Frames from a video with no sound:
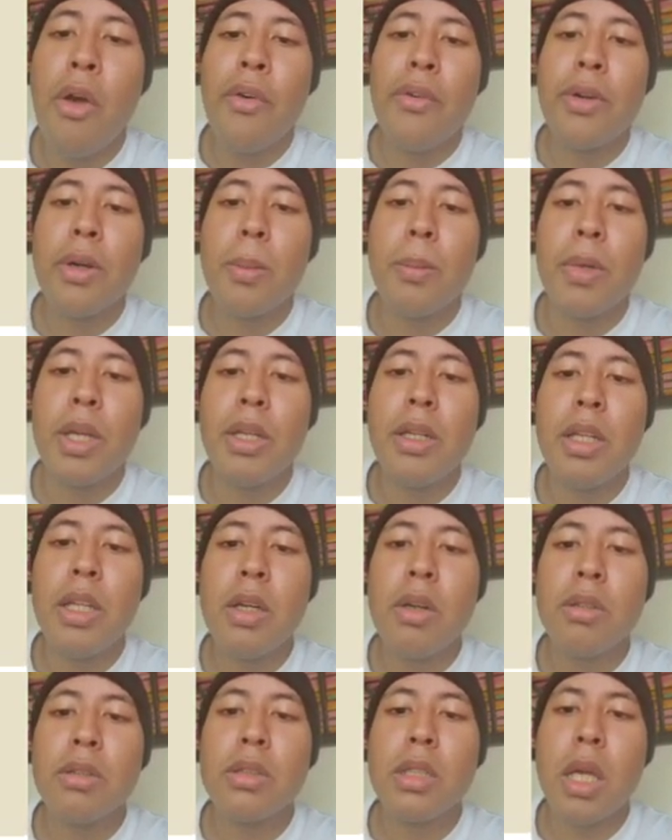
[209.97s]
from any
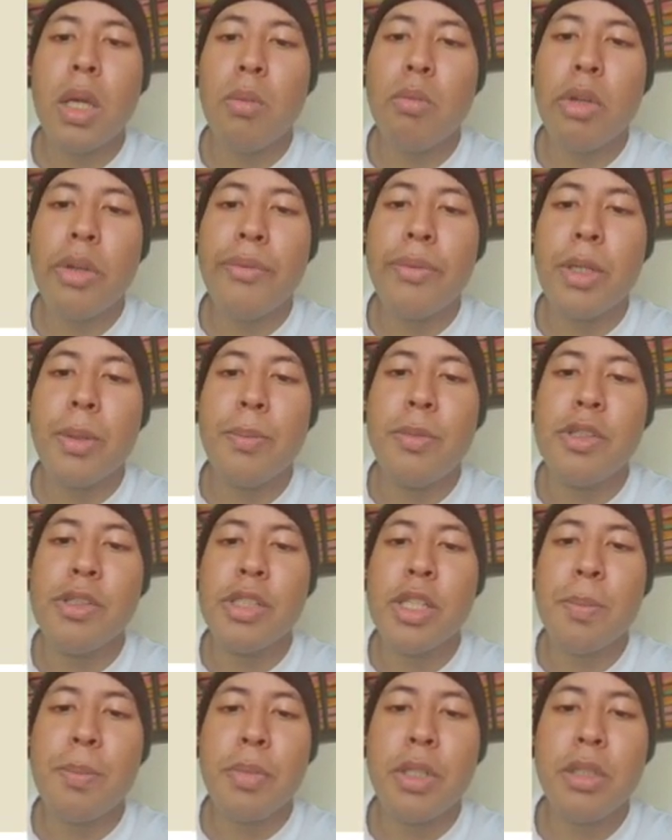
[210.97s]
contact with the
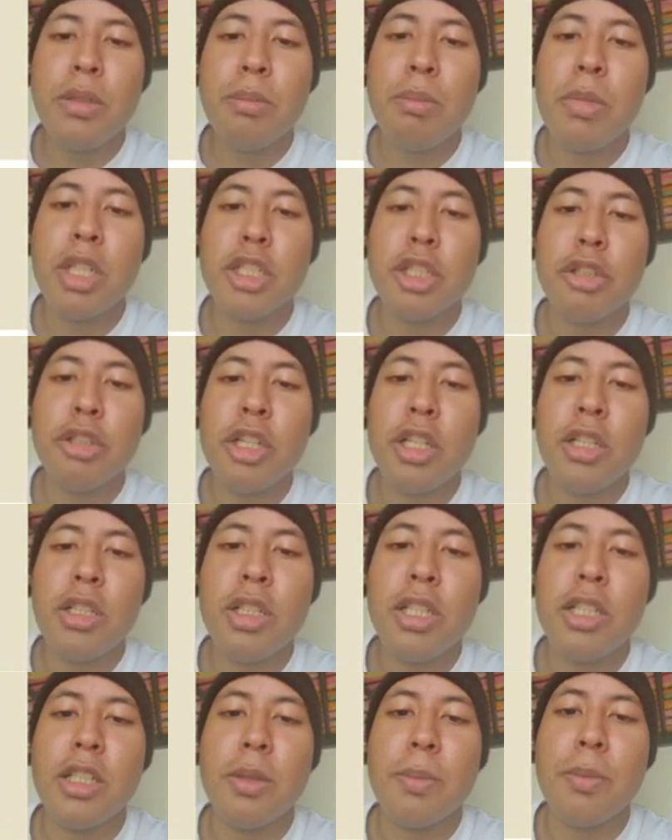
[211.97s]
principal material
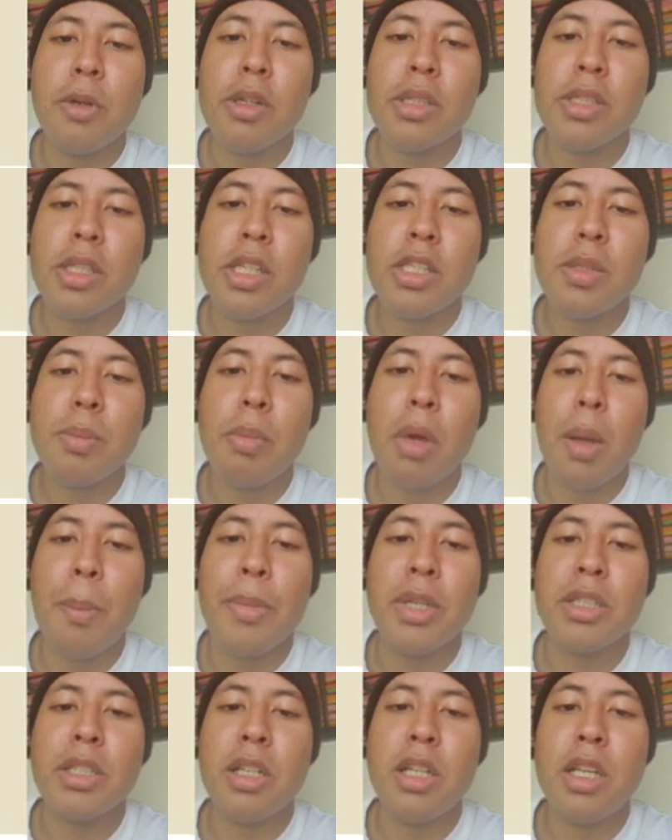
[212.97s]
in the process by
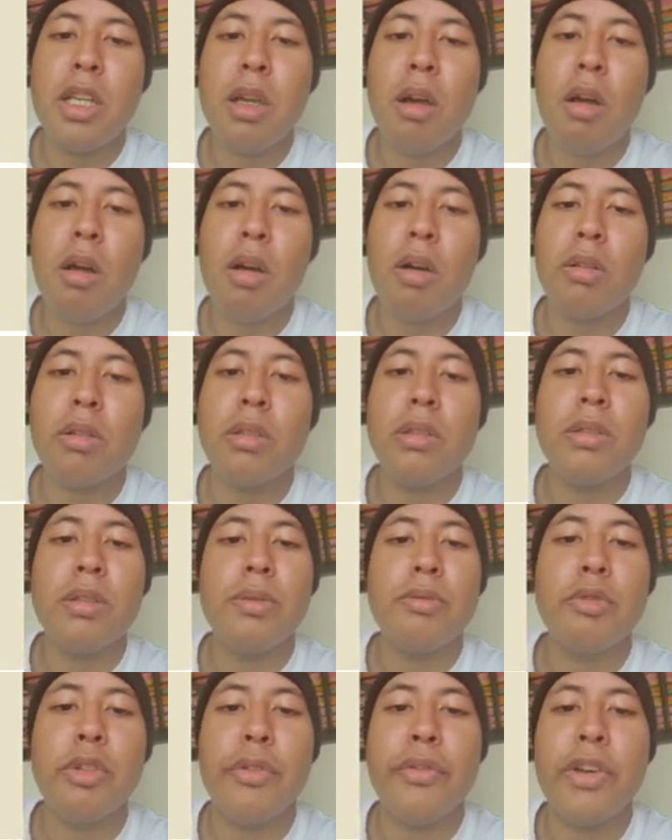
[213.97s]
metallic or
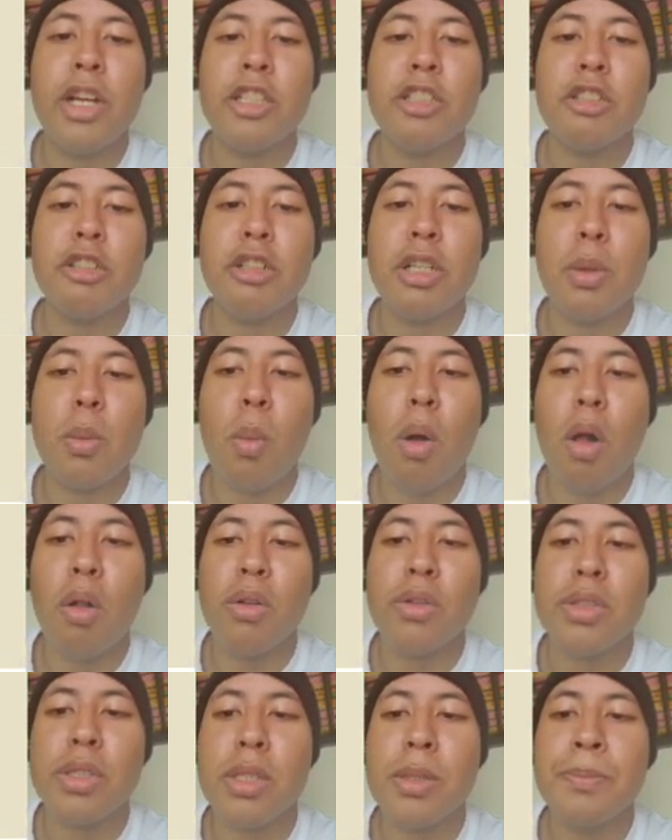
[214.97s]
refractory
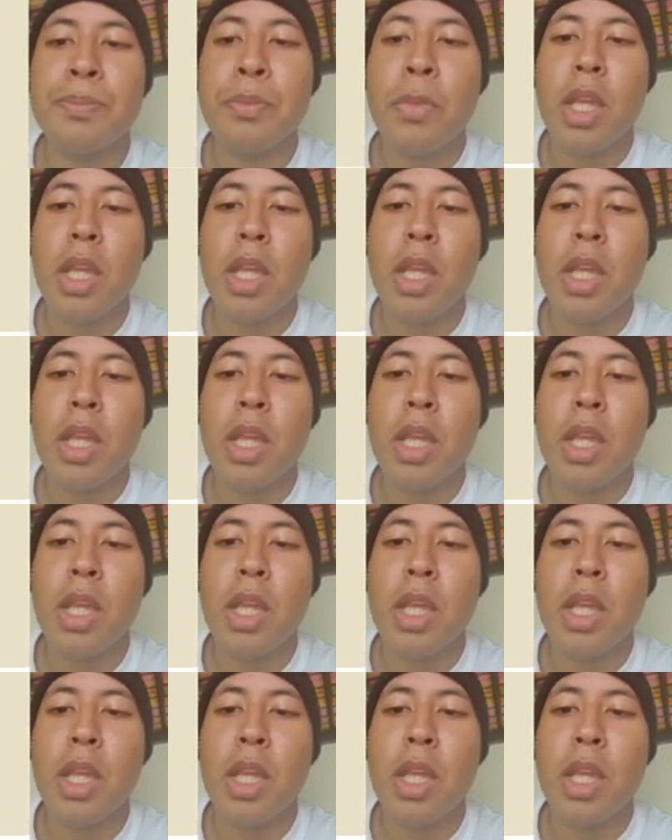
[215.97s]
walls.